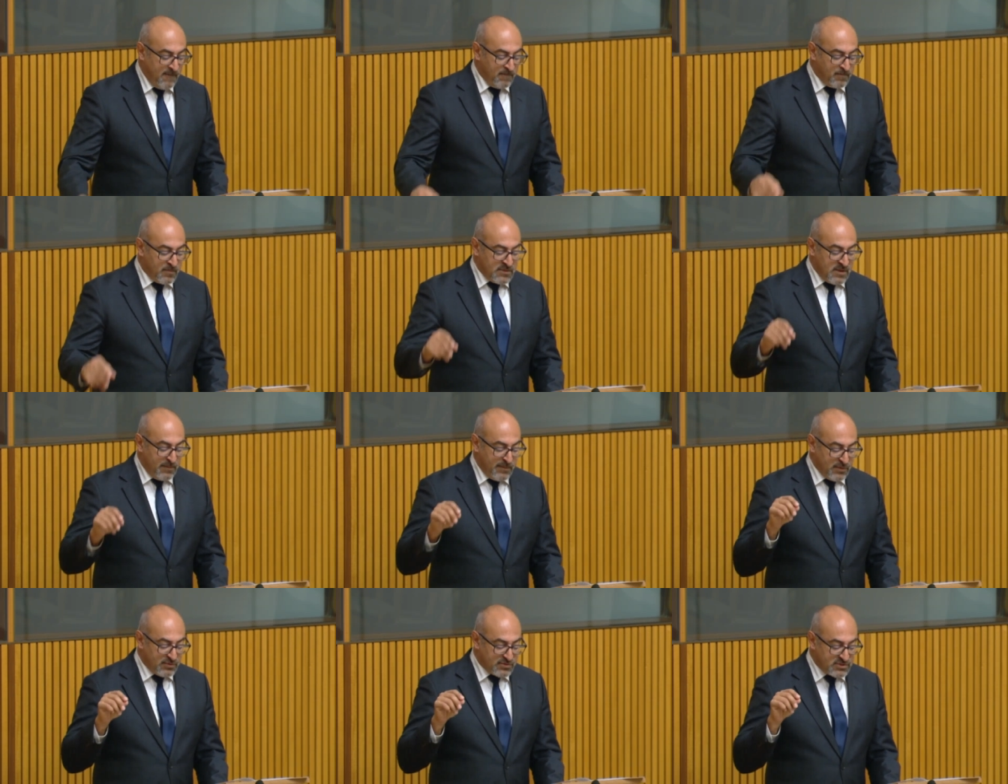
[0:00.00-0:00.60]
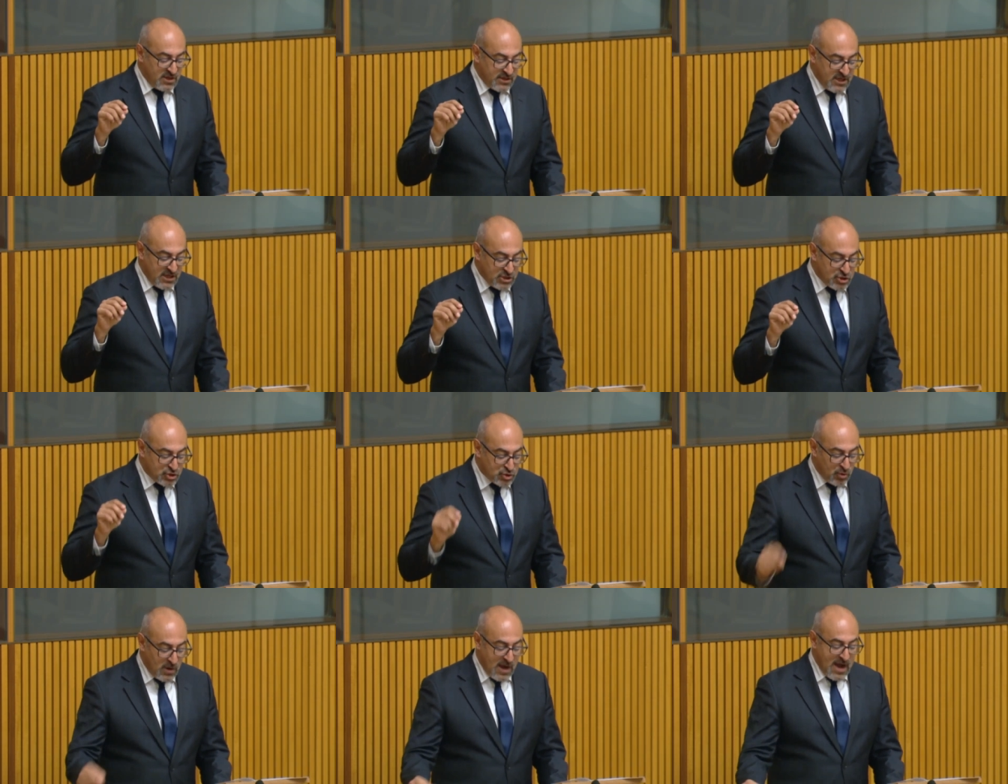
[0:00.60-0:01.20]
The bill is going to
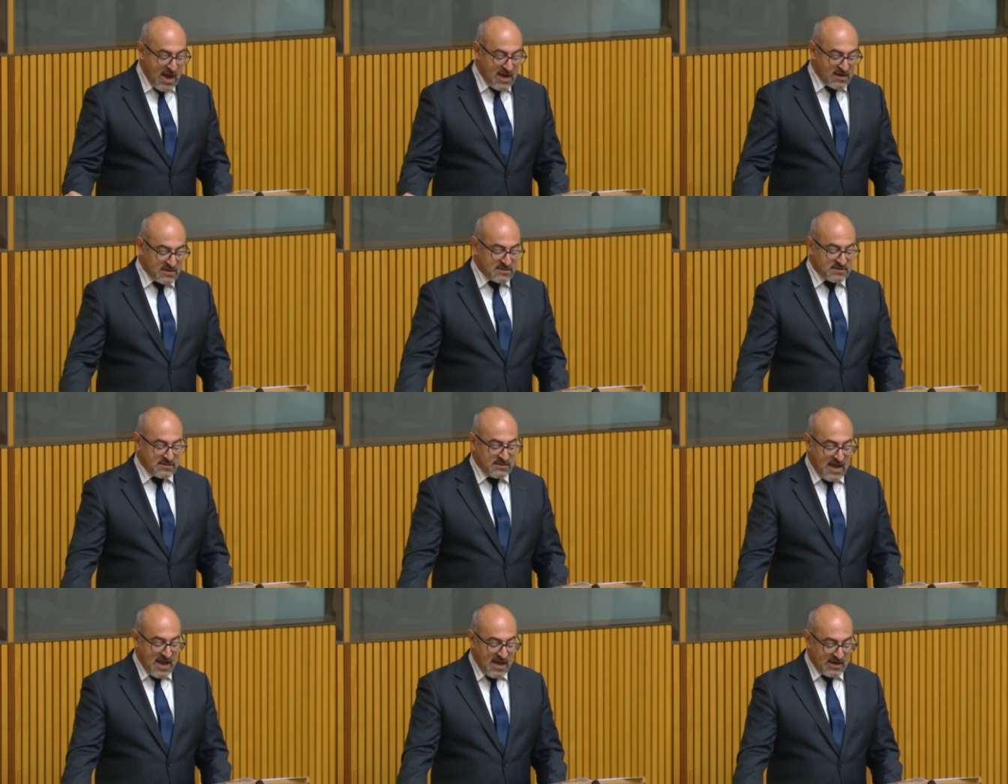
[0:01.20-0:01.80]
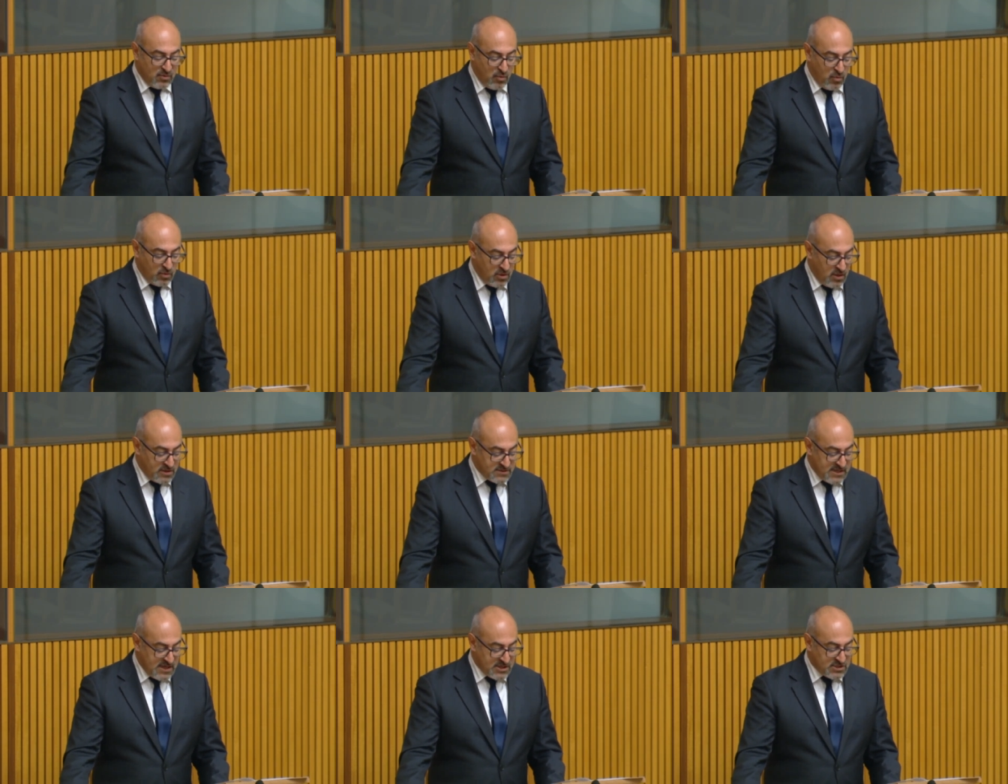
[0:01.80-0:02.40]
ensure artists and art
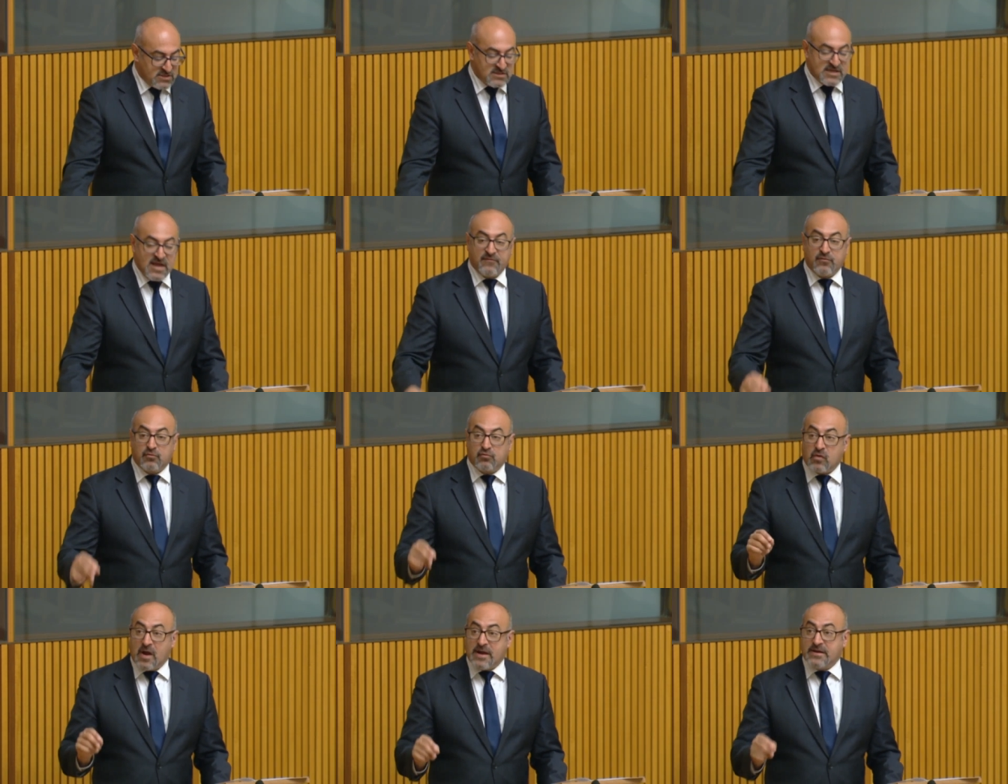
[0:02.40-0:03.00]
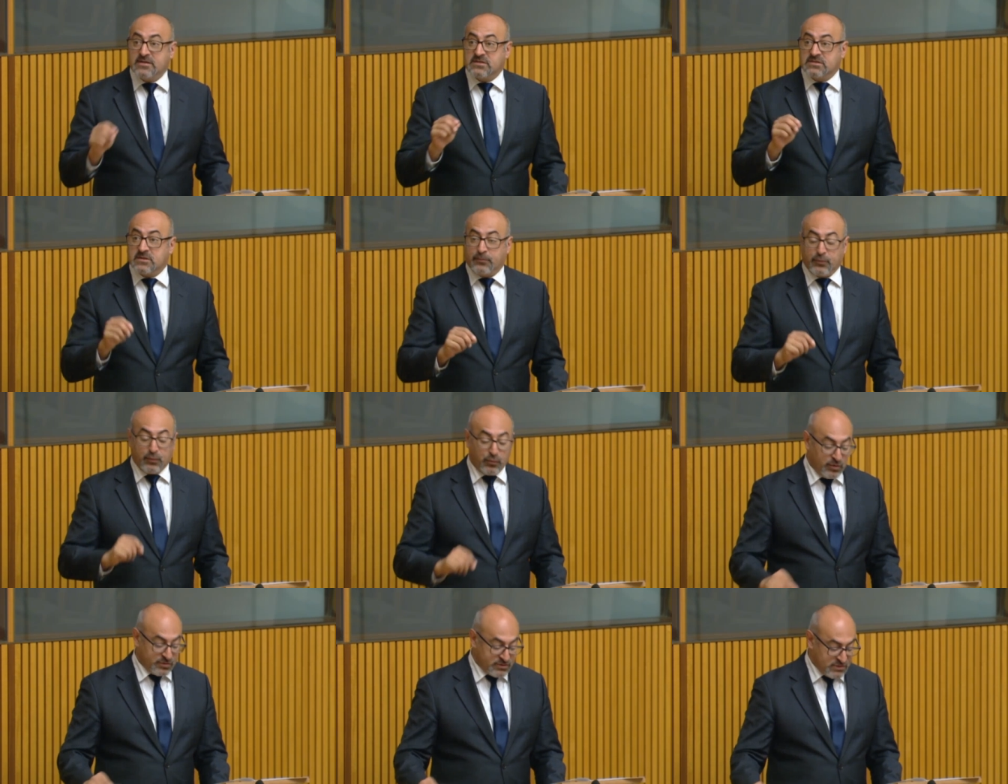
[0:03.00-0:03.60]
organisations have greater
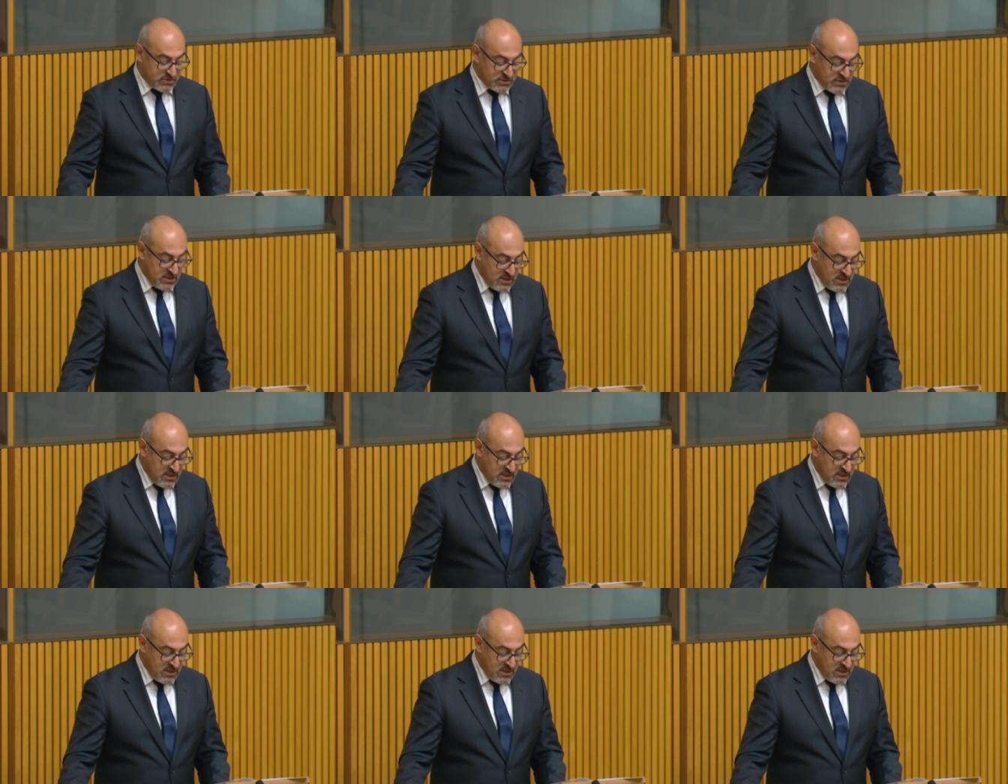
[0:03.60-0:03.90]
supports.